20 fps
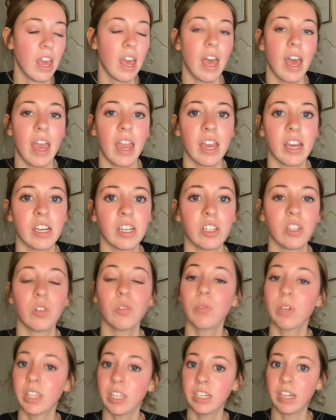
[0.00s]
And
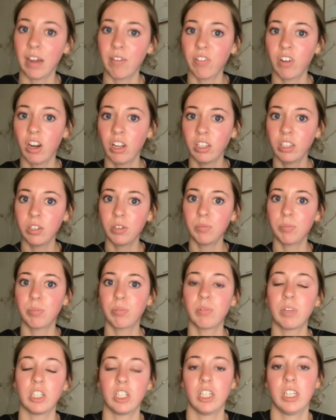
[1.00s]
with the nephron loop,
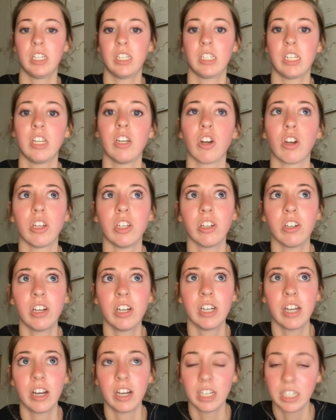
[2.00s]
which is in our
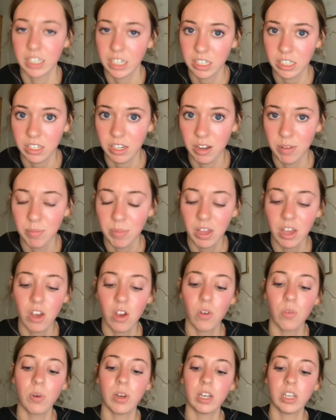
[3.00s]
urinary system,
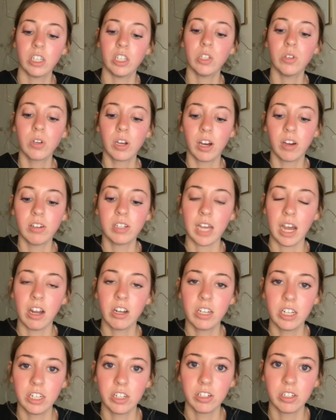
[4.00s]
when you go down
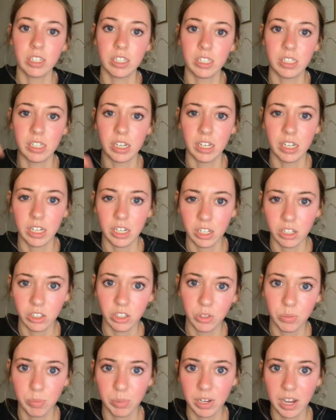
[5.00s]
to your descending
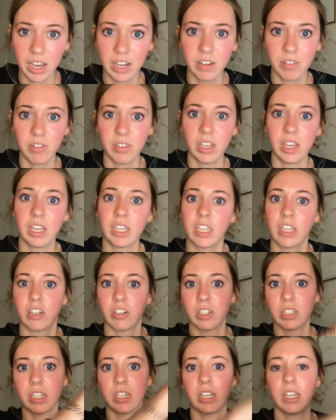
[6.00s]
loop kind of thing, and then you're
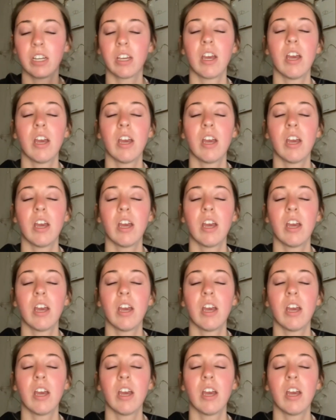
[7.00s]
ascending,